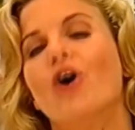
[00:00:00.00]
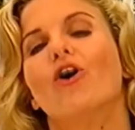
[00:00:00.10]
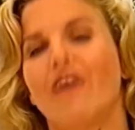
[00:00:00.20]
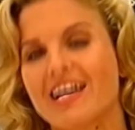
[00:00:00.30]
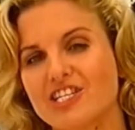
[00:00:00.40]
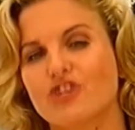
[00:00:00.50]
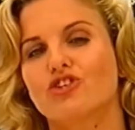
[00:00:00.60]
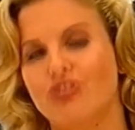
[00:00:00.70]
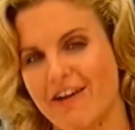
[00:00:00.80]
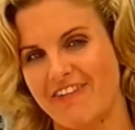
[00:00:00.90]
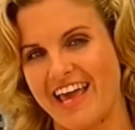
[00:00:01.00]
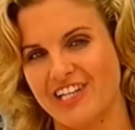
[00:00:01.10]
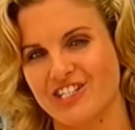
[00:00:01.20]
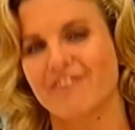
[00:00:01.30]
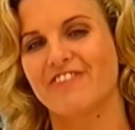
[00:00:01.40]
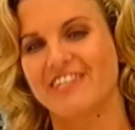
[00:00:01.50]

or ask your travel agent for